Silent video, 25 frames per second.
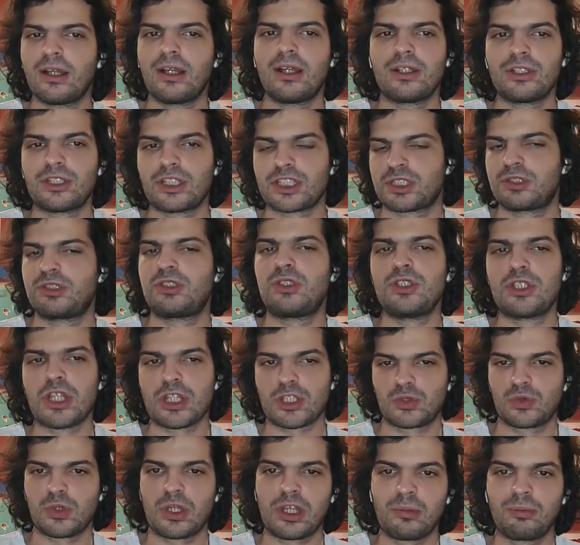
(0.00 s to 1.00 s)
just
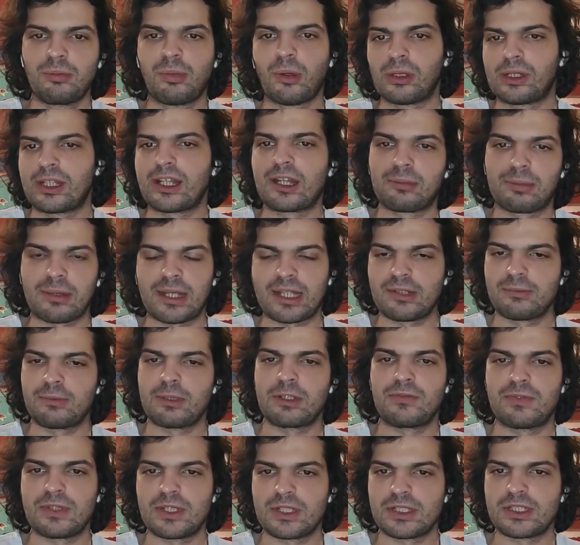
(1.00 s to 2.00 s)
doing boilerplate
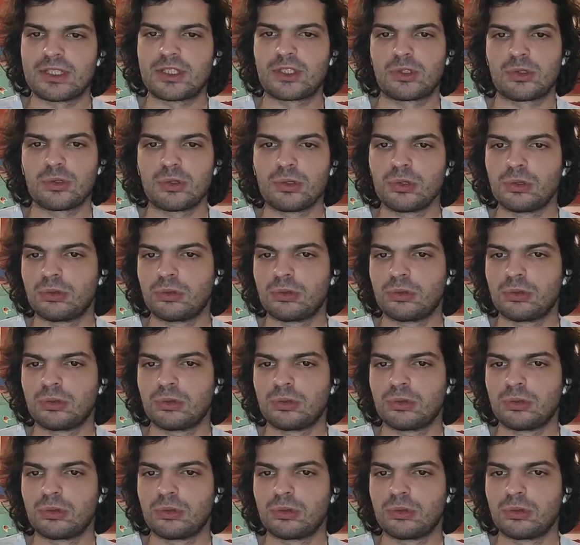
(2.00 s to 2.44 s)
between these two